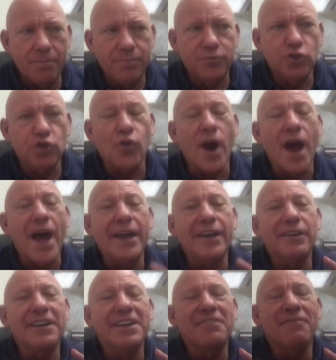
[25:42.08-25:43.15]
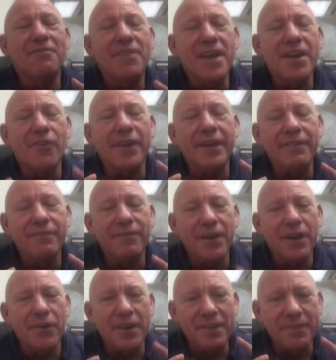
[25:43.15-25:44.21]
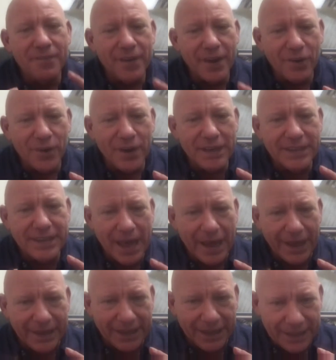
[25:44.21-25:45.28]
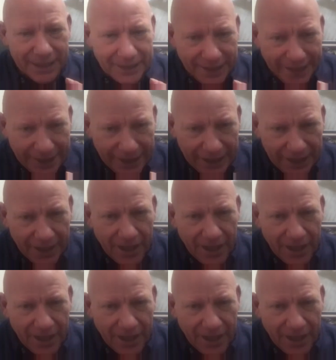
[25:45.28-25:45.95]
tried very, very, very delicately